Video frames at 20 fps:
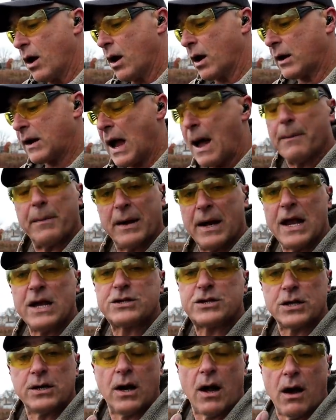a
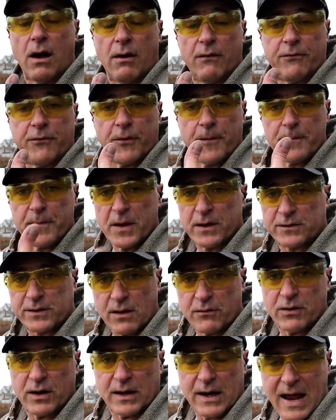combination of
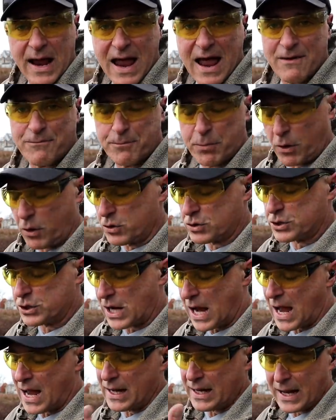seven and a half bird
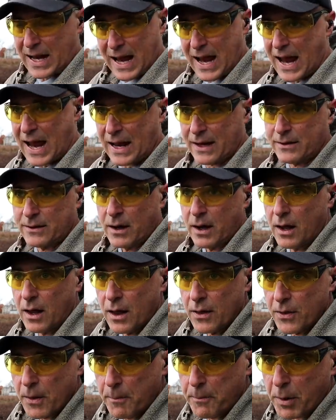shot and
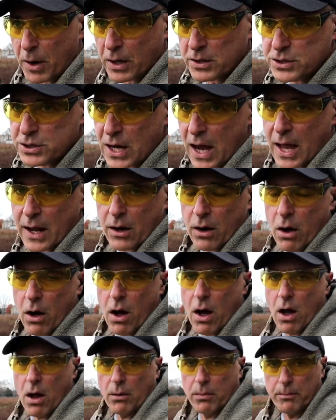the buckshot,
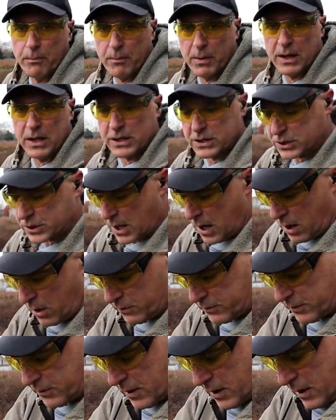all mini
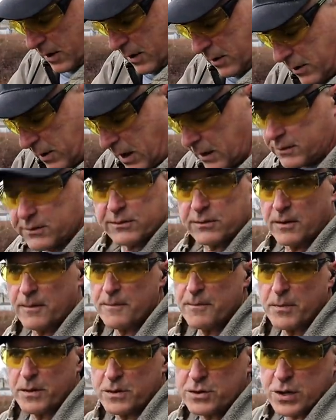shells. Let's
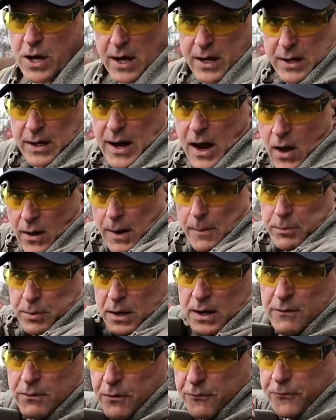check it out. I
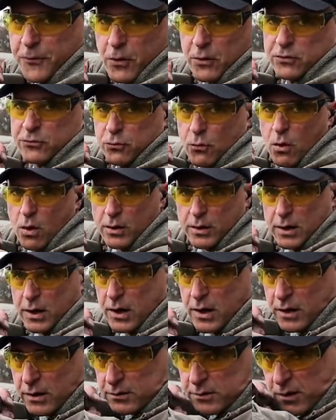believe the first one
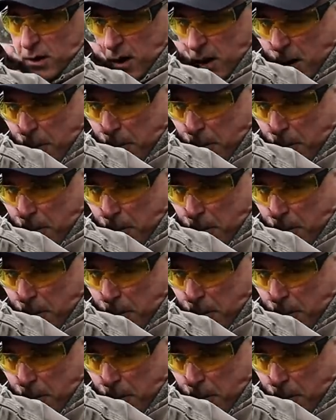is